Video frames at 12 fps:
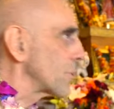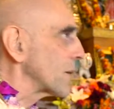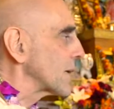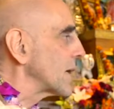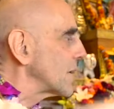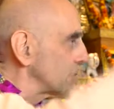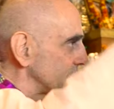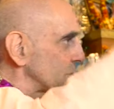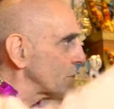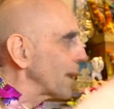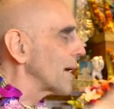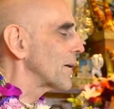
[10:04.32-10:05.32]
and it cuts it
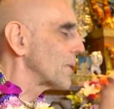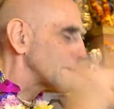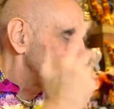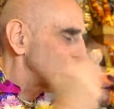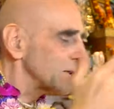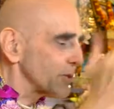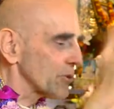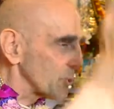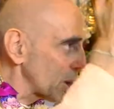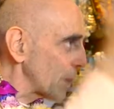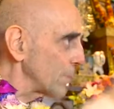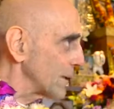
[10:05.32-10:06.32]
square. Okay, cuts a
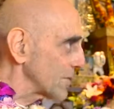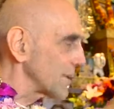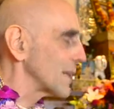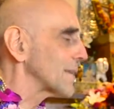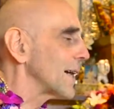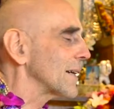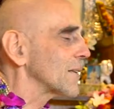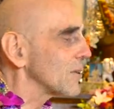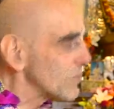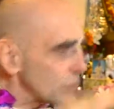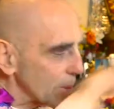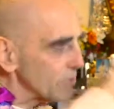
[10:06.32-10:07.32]
square piece like that,
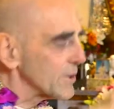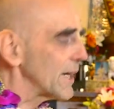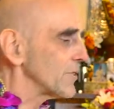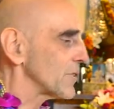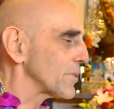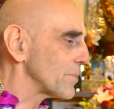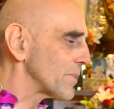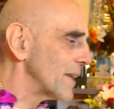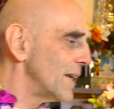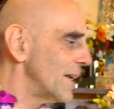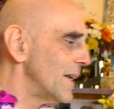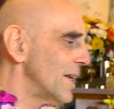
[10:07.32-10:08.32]
trims the edges.
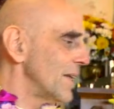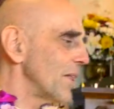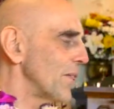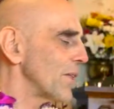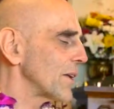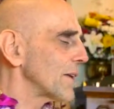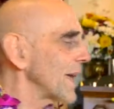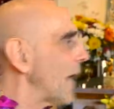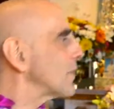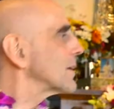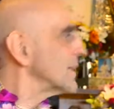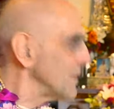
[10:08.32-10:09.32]
Then
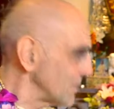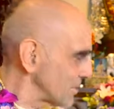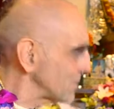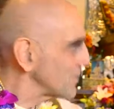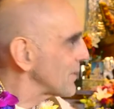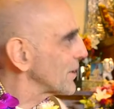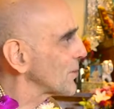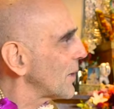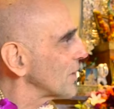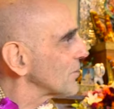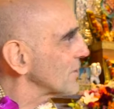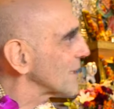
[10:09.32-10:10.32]
Kalki, right
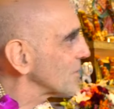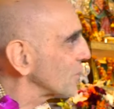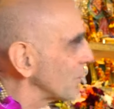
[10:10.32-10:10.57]
across the next door